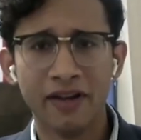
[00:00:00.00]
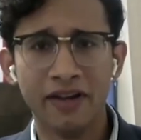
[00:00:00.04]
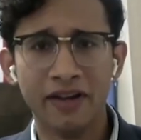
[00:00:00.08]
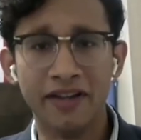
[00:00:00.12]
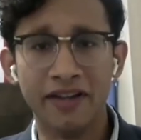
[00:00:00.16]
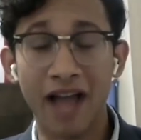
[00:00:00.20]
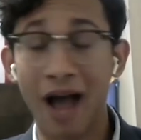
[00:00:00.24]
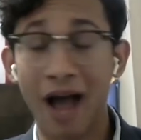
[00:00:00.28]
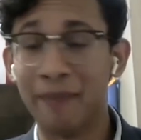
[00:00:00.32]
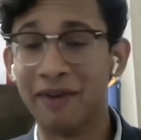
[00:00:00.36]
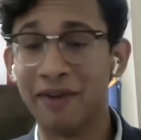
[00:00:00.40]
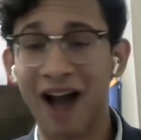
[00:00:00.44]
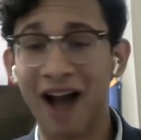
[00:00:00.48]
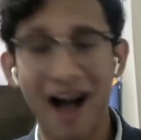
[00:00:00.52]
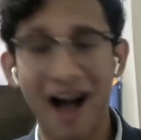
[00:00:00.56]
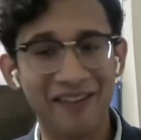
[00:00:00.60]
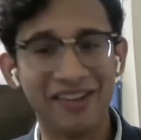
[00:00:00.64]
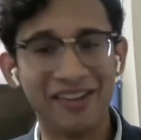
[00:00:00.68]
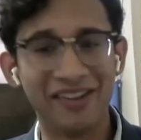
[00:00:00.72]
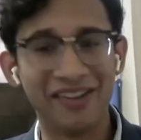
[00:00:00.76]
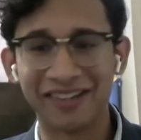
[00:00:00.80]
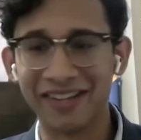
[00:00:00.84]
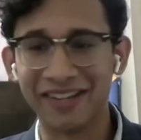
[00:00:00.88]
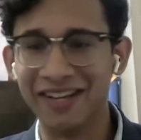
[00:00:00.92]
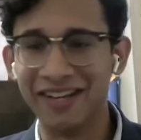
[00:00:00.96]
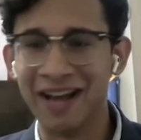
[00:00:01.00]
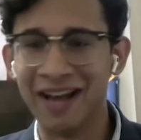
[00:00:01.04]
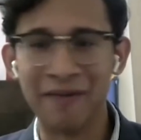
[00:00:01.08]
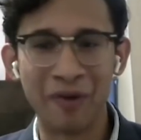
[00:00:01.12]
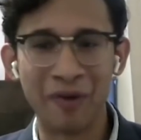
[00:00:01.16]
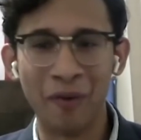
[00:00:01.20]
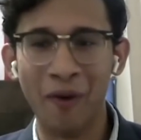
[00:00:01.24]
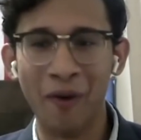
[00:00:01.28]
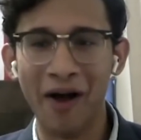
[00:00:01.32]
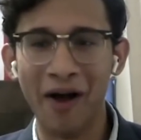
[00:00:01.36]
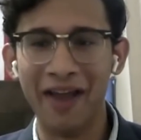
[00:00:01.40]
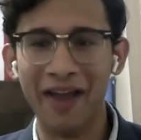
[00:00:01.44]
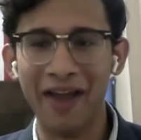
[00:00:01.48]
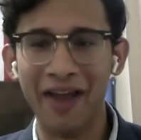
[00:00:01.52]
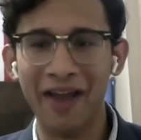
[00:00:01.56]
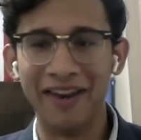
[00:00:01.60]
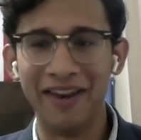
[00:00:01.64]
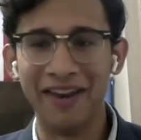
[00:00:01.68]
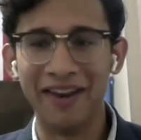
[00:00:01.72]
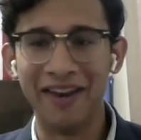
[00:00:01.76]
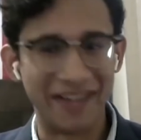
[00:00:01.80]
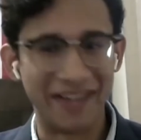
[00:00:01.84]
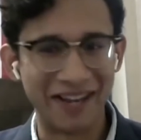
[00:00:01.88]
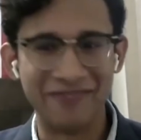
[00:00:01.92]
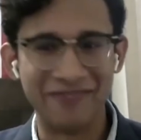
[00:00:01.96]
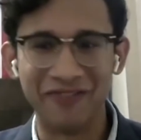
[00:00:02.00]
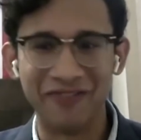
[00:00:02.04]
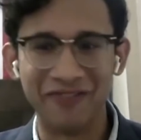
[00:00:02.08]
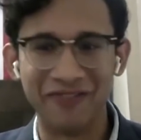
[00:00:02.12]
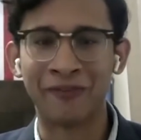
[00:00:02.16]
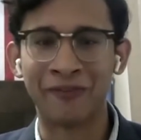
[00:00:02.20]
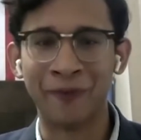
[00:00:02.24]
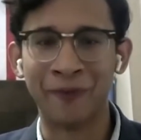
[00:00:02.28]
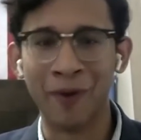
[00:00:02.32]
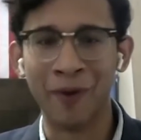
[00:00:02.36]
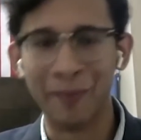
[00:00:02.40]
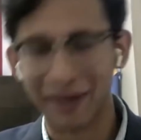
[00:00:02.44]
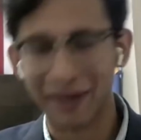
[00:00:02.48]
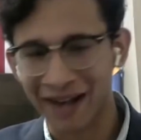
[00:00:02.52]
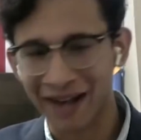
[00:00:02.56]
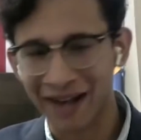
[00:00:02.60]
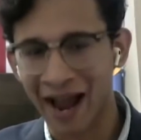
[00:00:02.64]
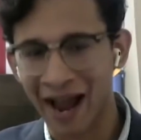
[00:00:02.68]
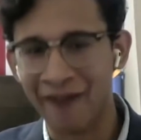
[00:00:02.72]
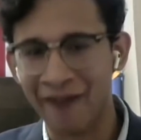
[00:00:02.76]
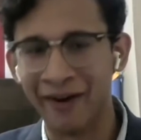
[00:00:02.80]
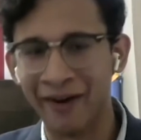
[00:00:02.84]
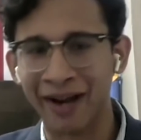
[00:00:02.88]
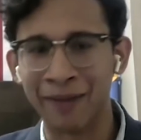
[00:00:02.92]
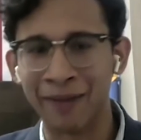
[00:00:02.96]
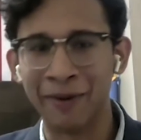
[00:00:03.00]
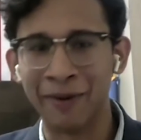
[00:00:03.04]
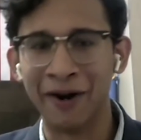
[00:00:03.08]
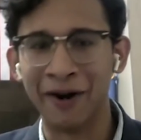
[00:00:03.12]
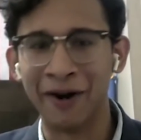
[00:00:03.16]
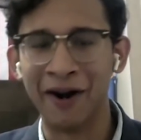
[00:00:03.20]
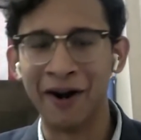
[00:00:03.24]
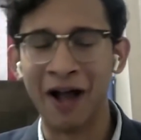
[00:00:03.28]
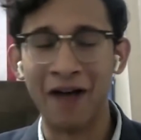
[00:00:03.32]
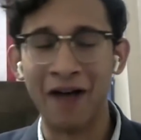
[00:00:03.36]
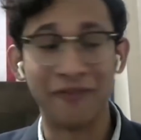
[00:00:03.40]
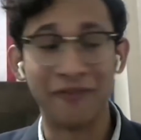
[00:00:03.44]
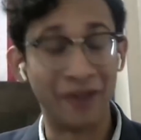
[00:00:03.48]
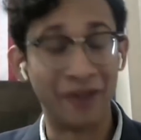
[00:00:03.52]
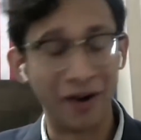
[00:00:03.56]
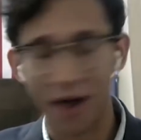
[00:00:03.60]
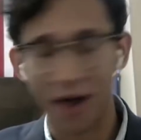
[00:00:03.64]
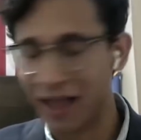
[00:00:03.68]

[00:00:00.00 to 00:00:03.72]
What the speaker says: Yeah, I mean, obviously, number one, get involved with Campus Reform. Cannot recommend it enough.